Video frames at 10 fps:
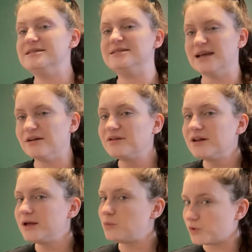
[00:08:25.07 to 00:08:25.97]

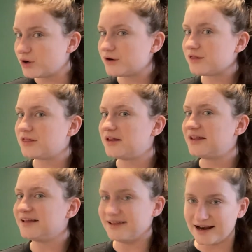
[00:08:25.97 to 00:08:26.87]
definitely worth
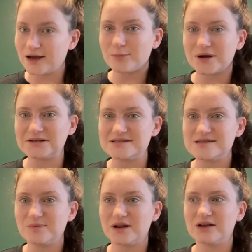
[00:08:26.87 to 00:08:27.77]
getting a
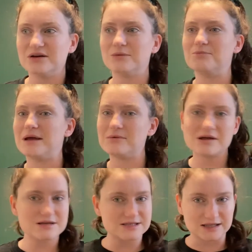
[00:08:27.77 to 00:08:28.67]
pregnancy pillow, maybe
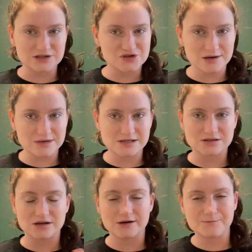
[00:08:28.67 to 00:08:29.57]
in the 2nd
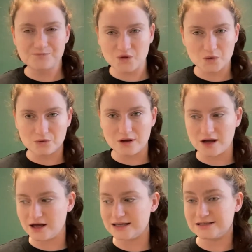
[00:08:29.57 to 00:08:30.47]
trimester.
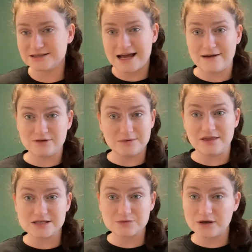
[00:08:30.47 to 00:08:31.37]
It doesn't have to be
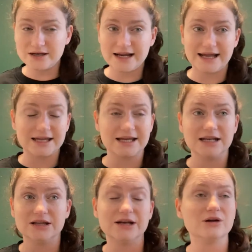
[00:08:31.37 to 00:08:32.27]
this one. It
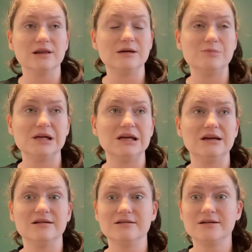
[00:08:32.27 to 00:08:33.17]
can literally
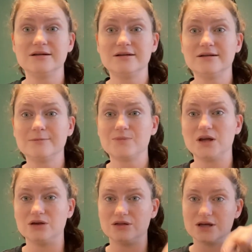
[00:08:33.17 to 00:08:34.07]
be
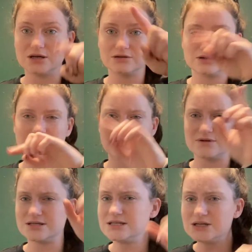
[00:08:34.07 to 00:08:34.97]
they have
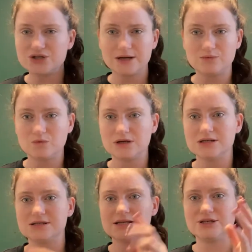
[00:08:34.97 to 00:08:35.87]
the C-shaped
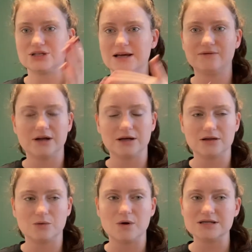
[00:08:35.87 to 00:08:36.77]
ones, they just have like
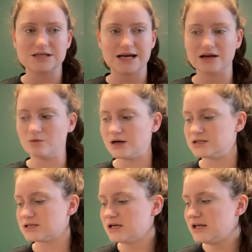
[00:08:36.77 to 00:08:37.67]
the one-sided ones.